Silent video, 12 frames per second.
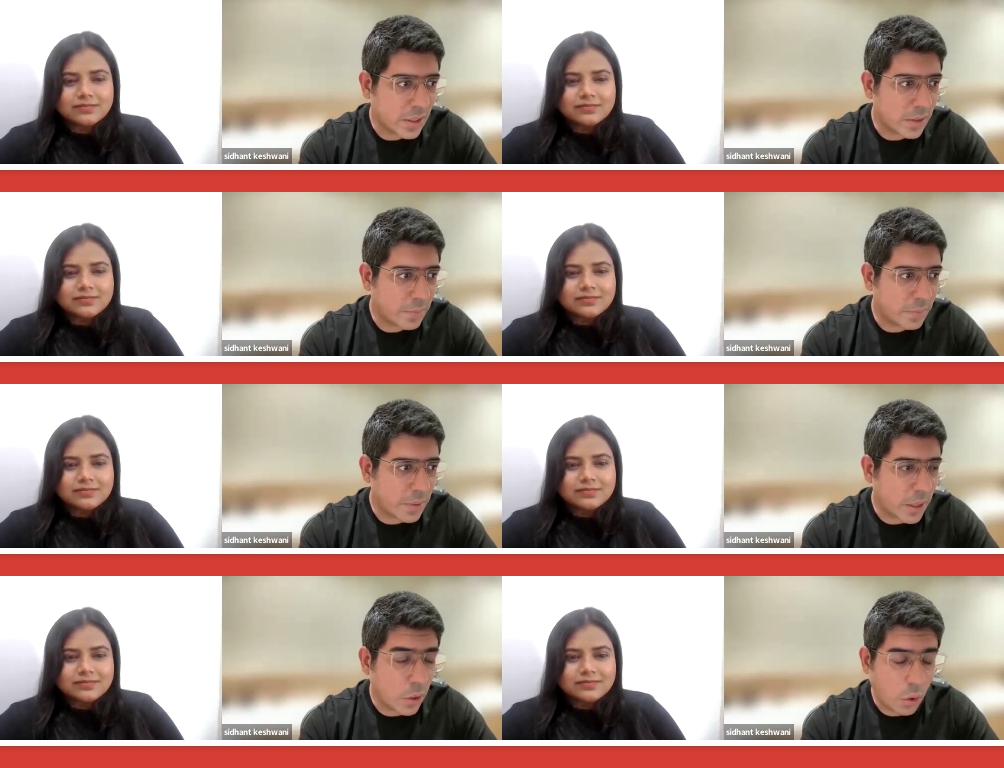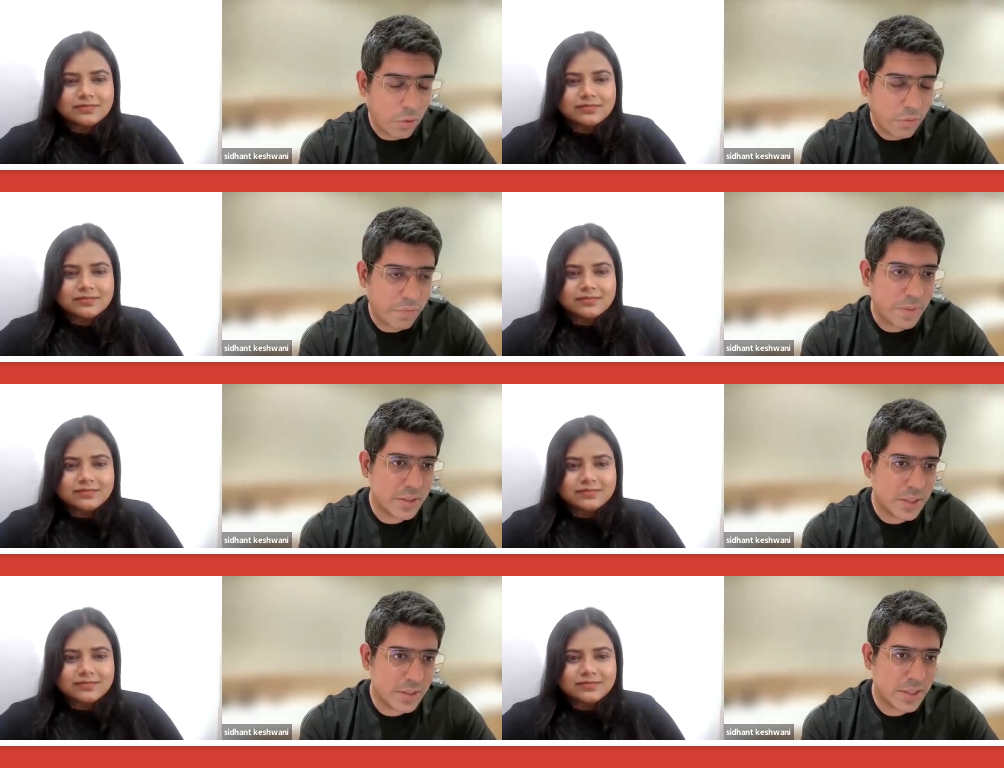Speaker 1: Uh, a lot of
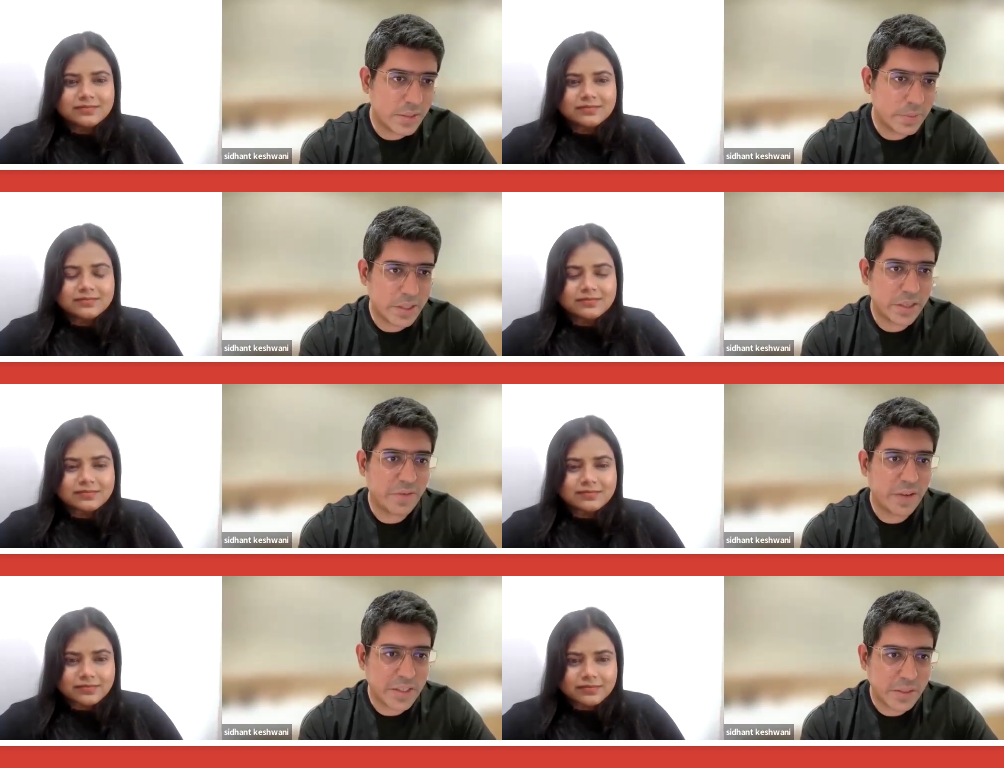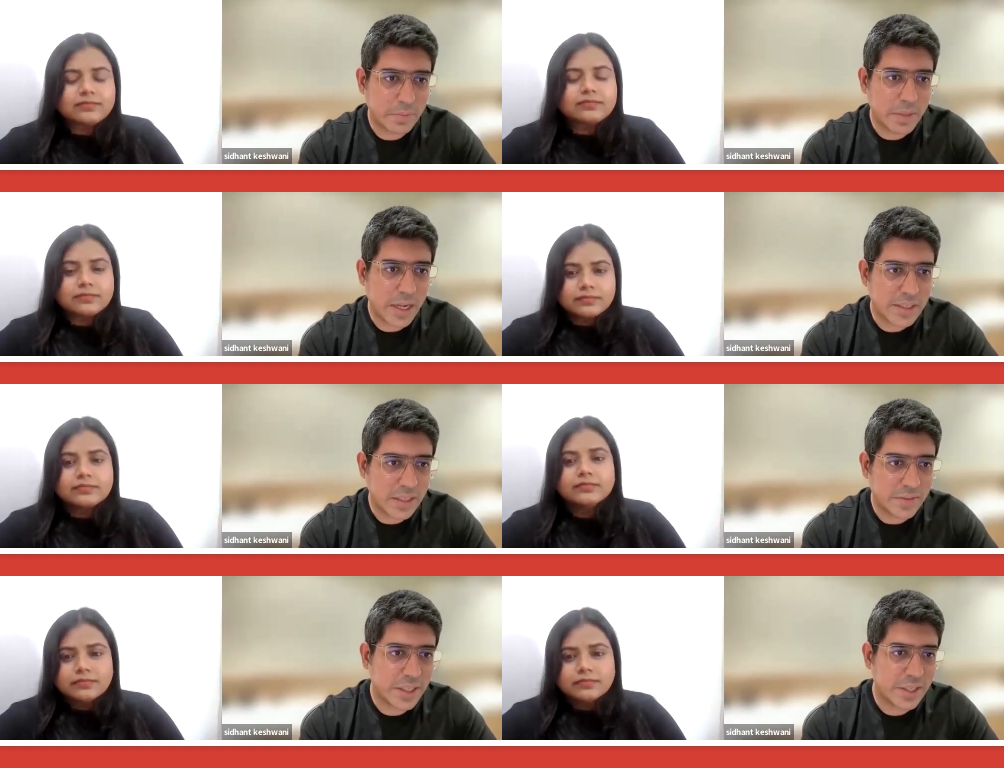businesses, especially fashion
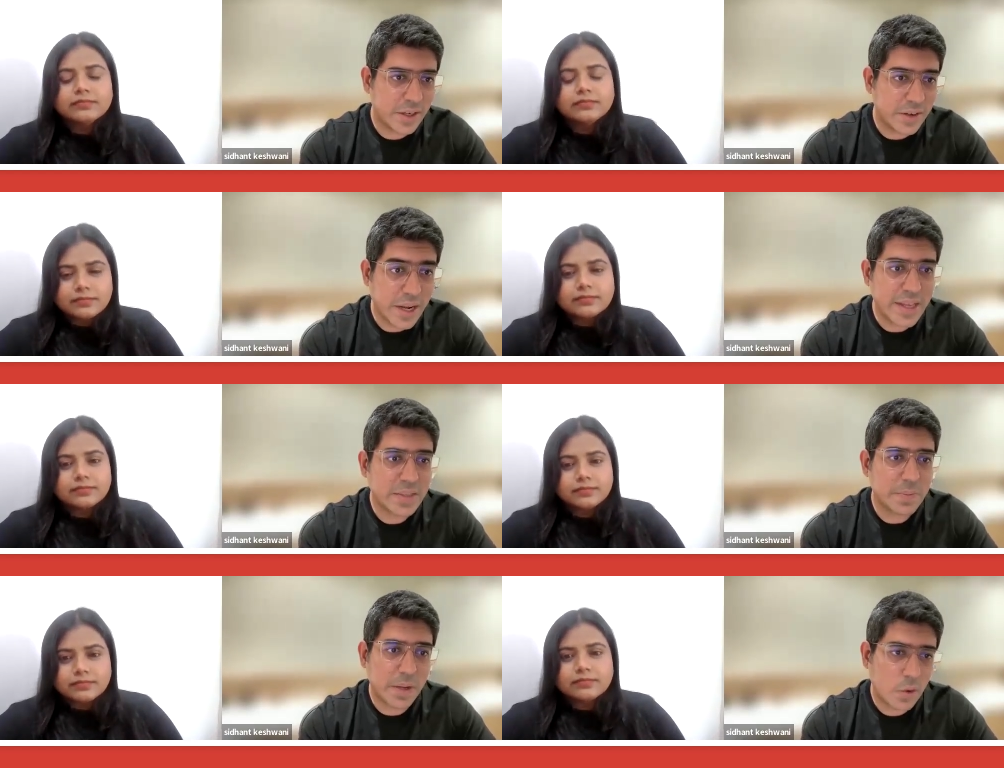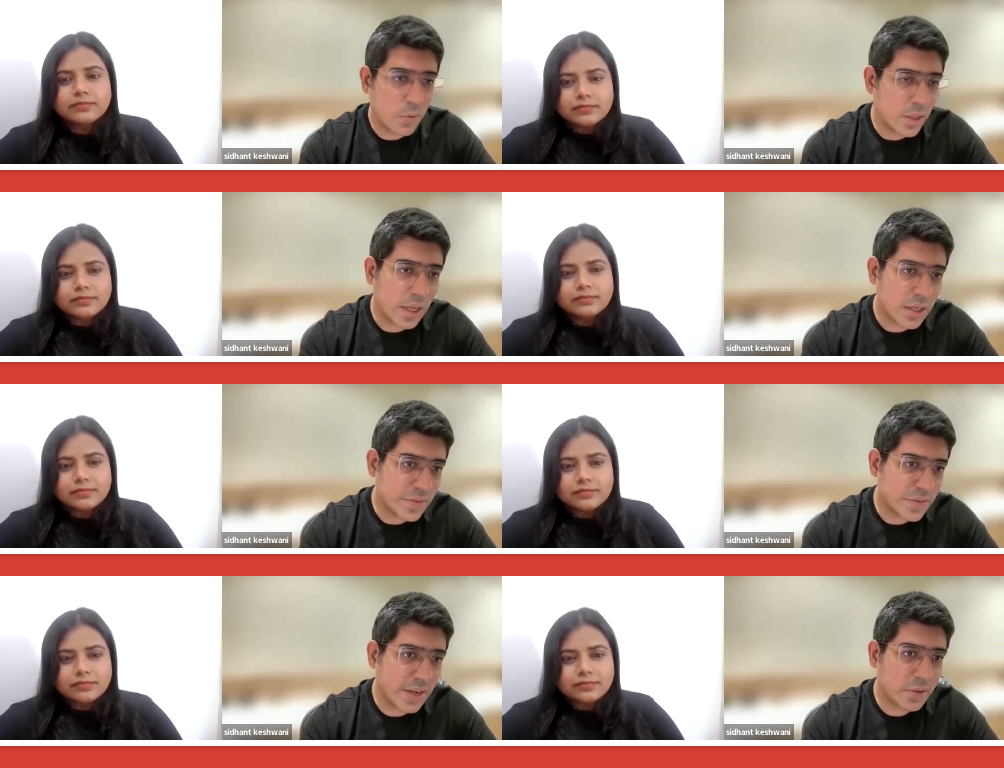brands, have seen a dry spell over the
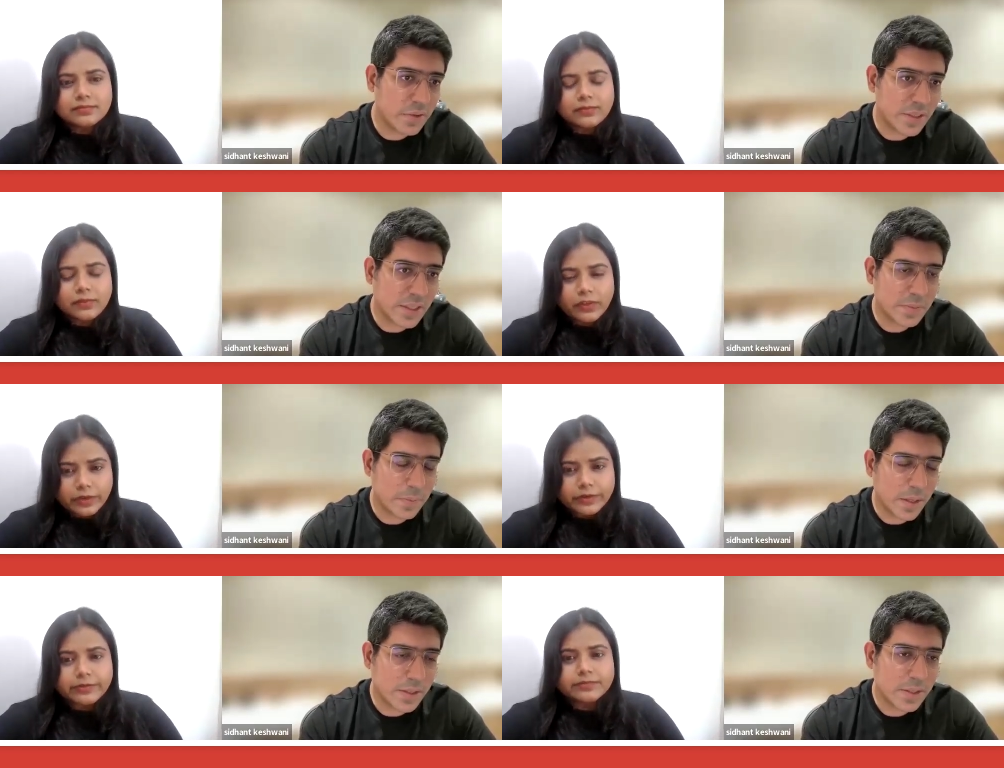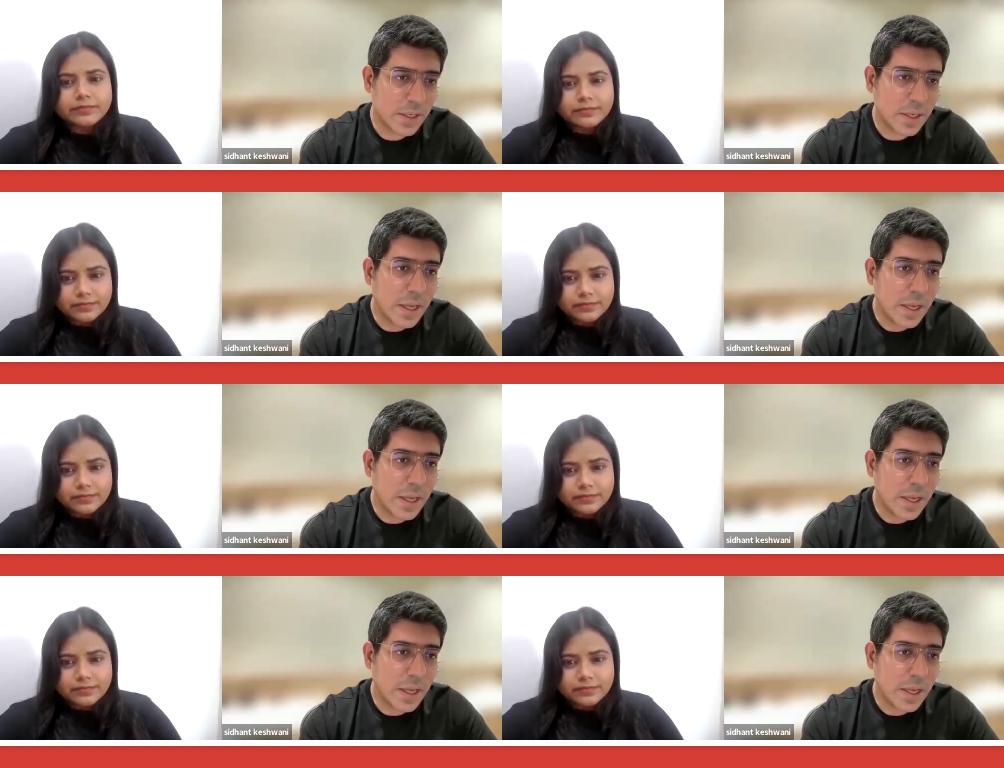last five to six months